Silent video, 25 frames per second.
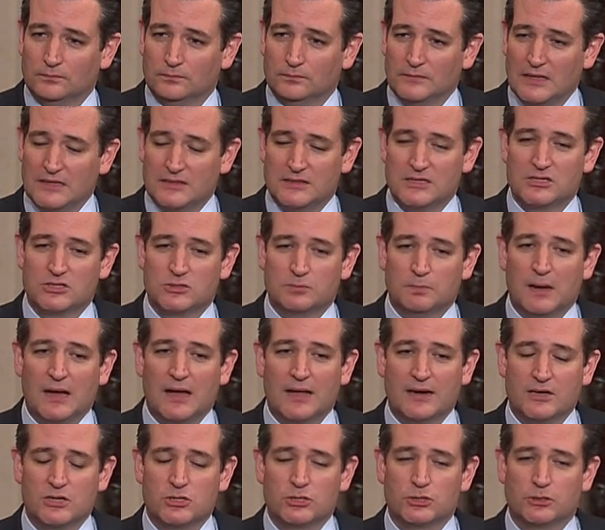that this
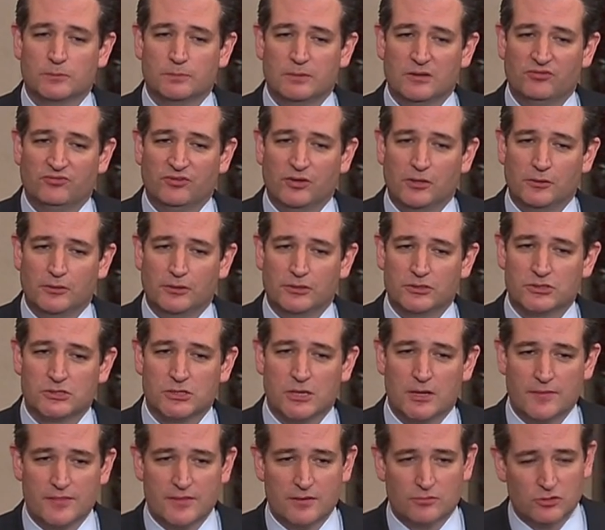body should be focused
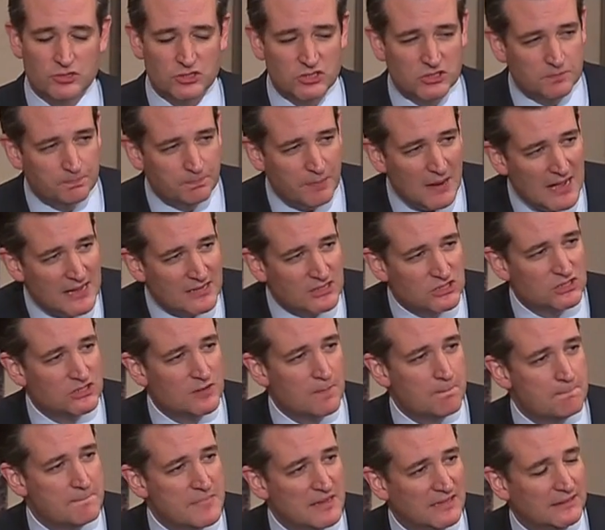on, the
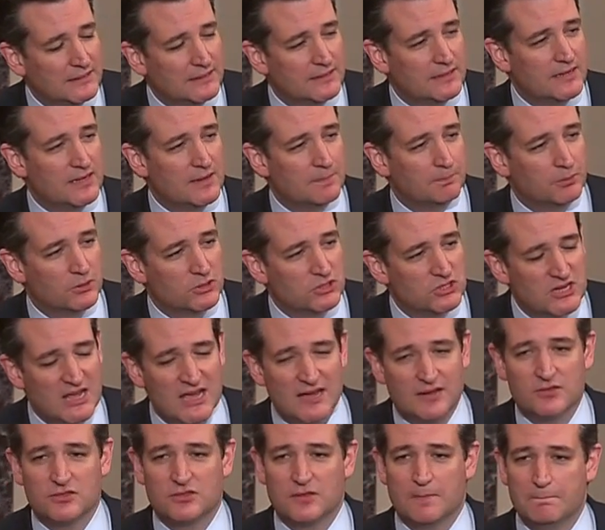responsibility to
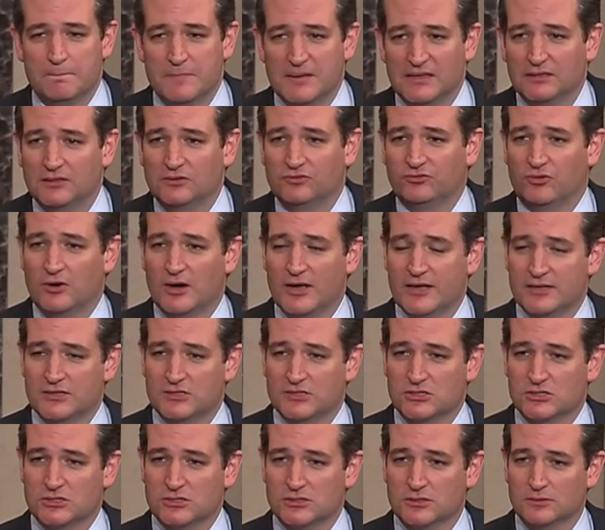protect the Bill of
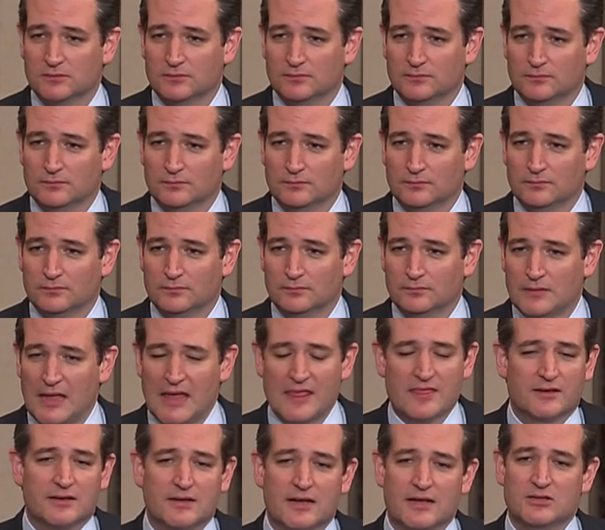Rights
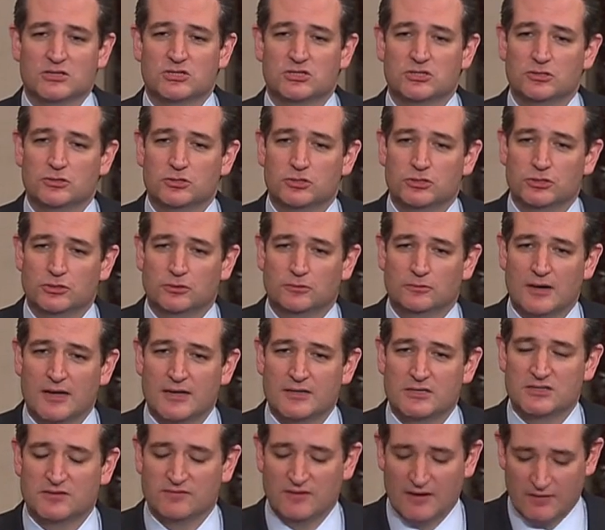and the constitutional
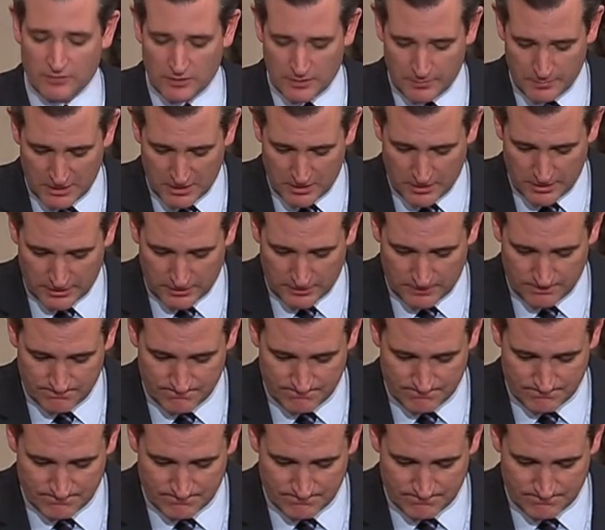rights of every American.